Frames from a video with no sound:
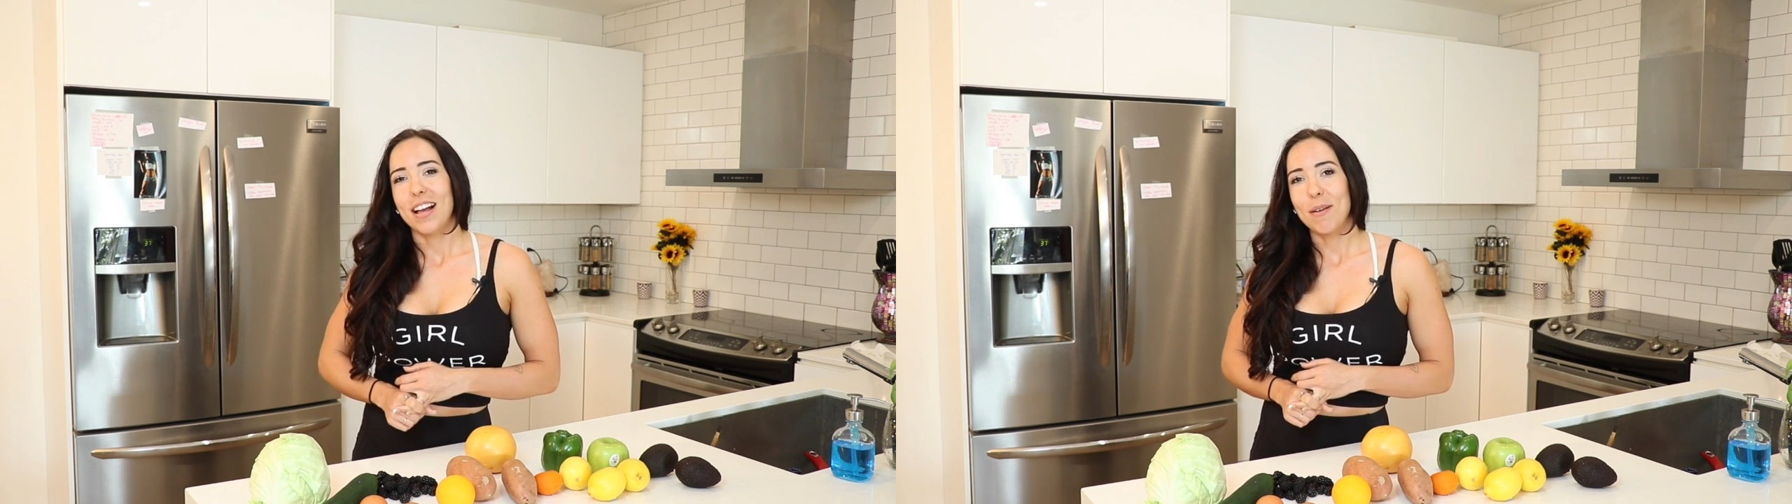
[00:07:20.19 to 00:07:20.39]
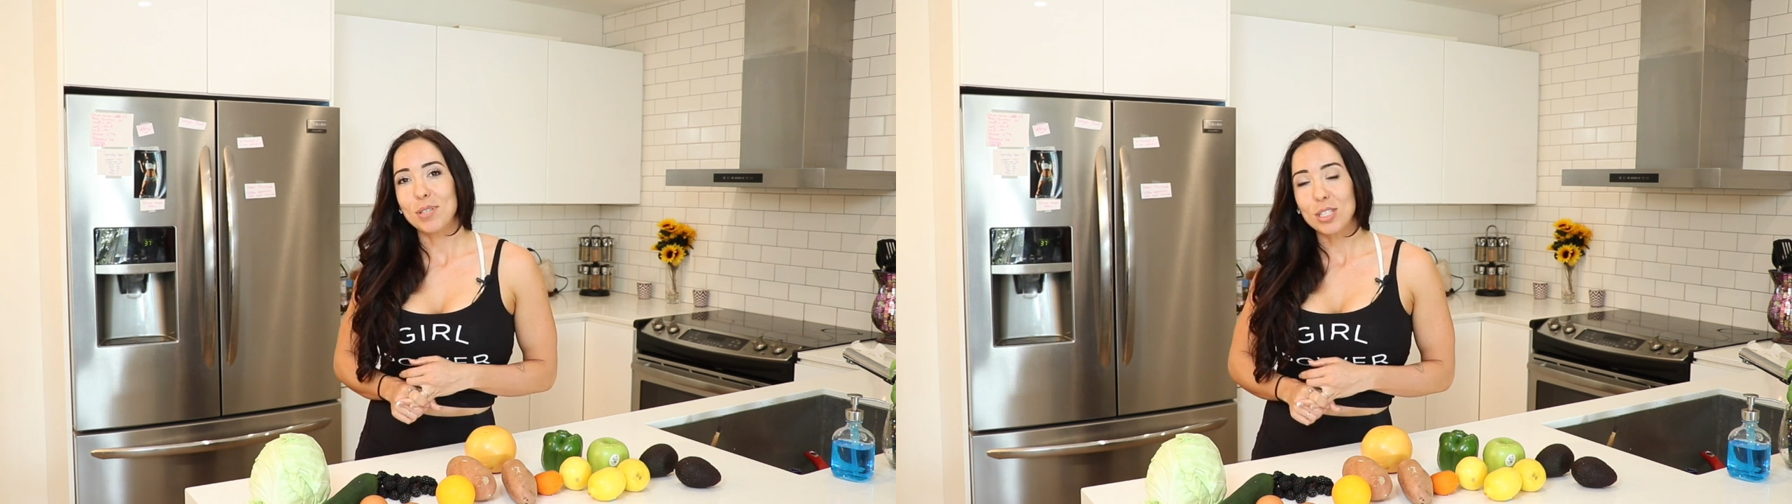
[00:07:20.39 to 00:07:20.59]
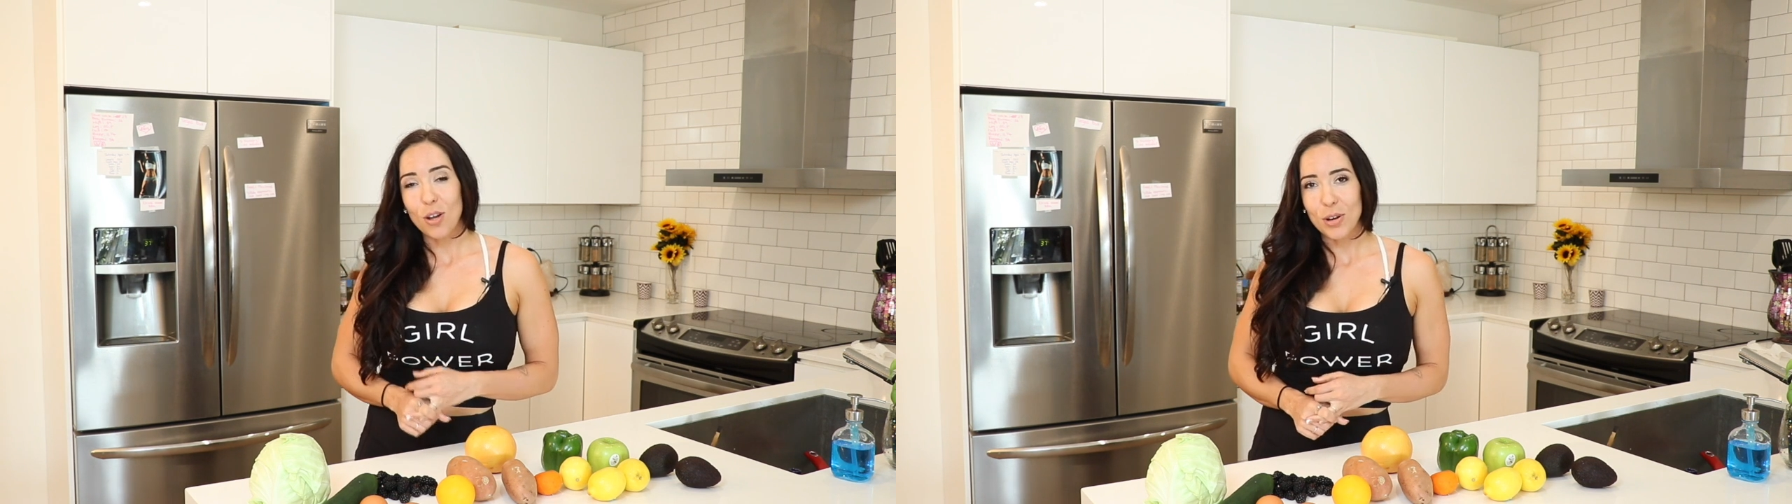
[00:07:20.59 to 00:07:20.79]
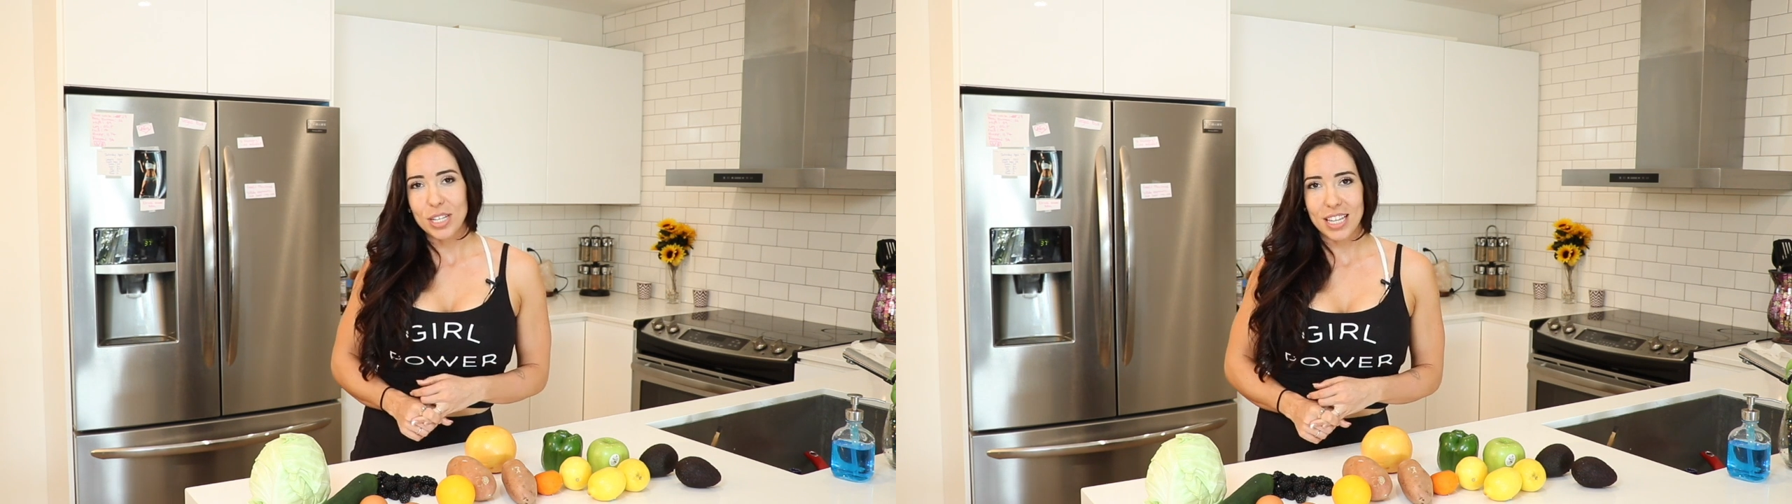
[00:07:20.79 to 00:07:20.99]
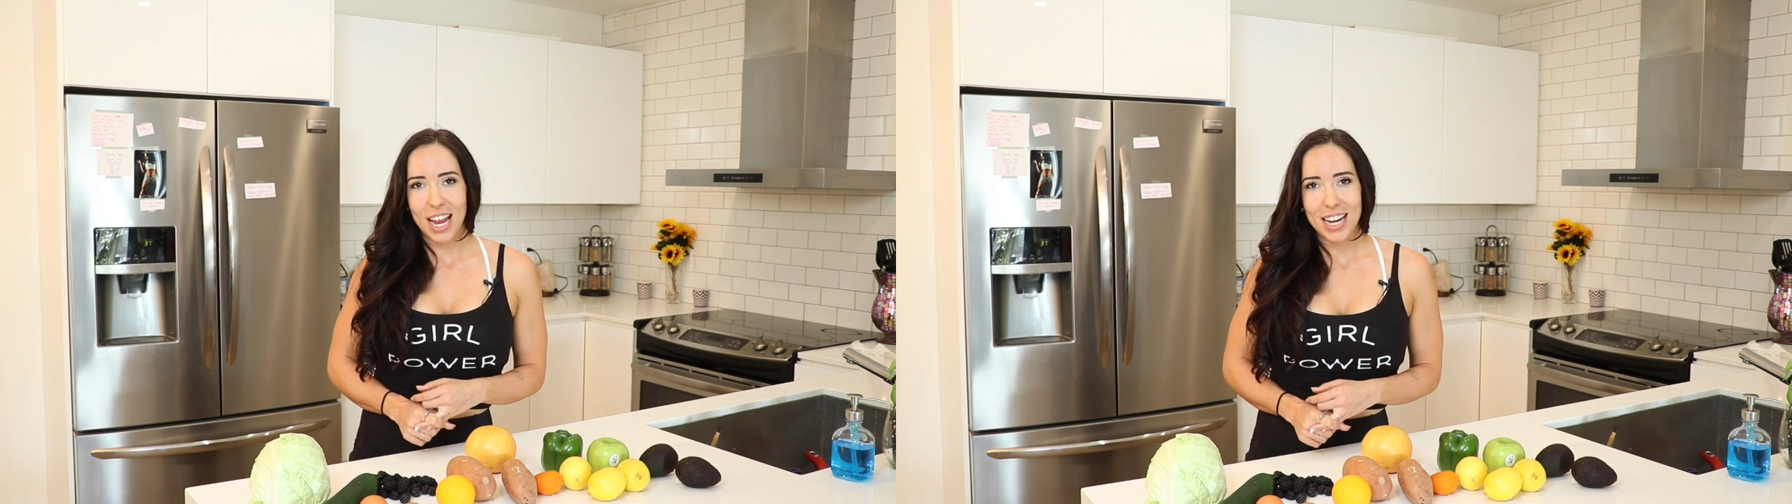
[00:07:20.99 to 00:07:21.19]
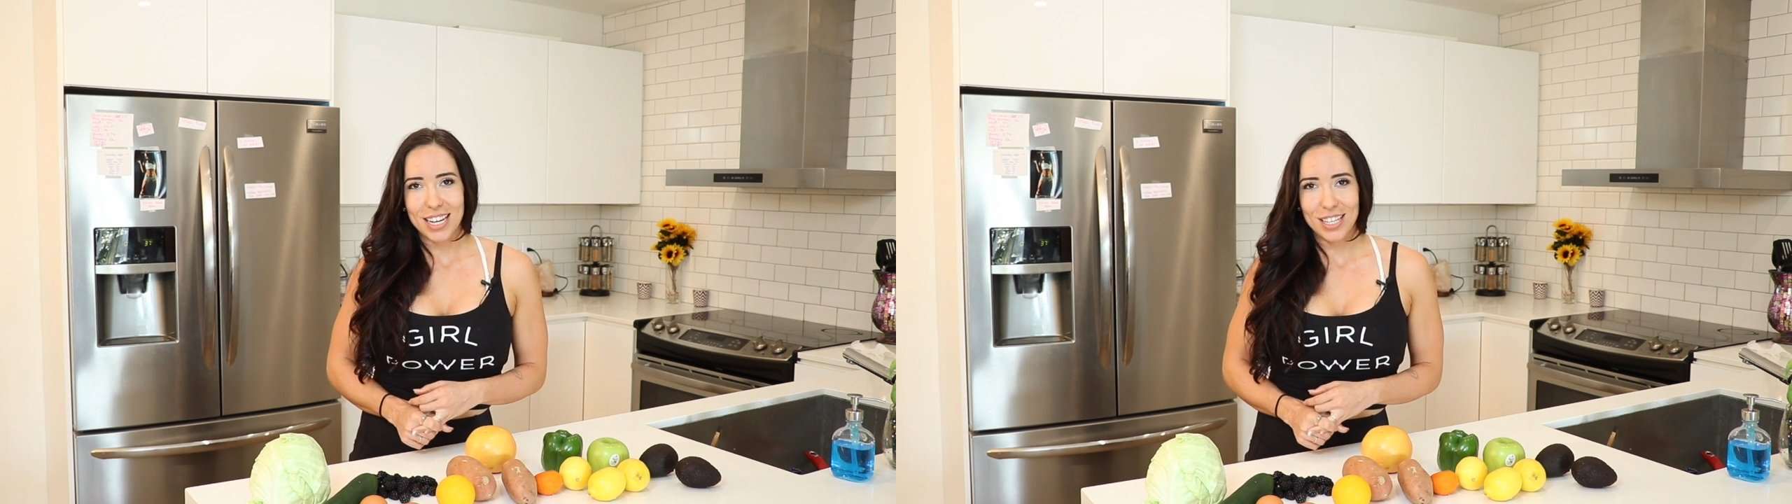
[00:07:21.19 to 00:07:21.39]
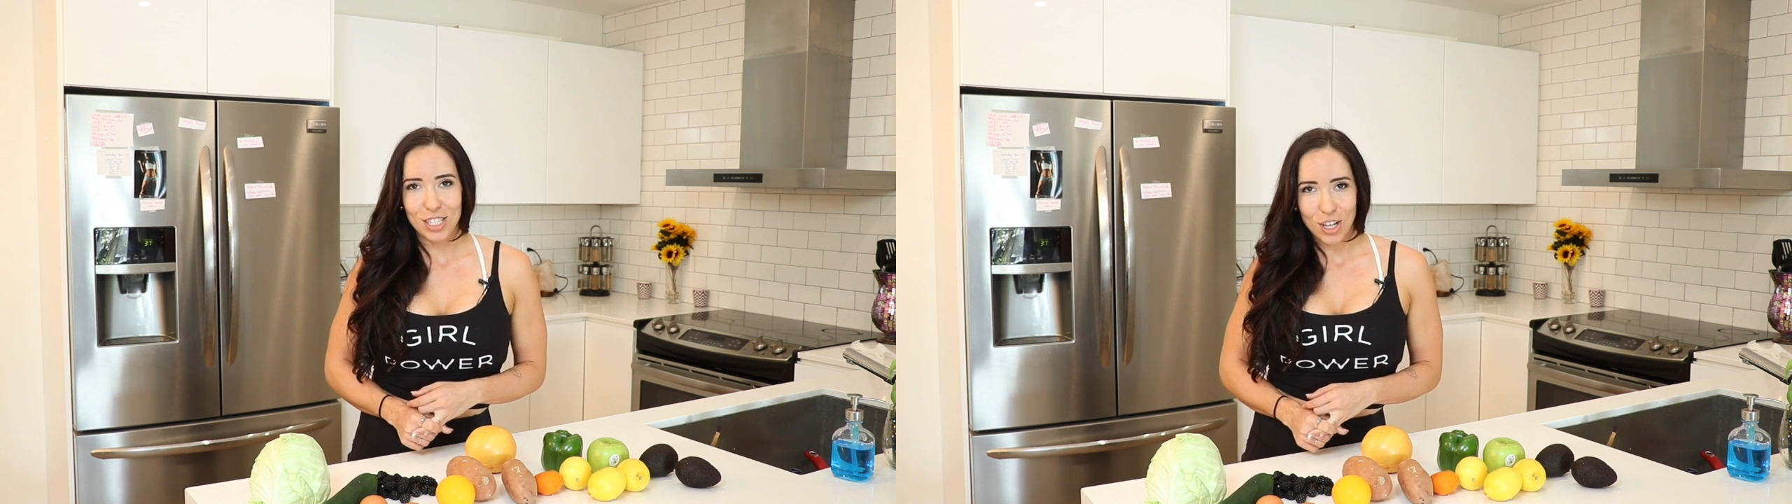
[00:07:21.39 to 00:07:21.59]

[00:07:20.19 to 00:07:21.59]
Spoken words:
I'm so excited to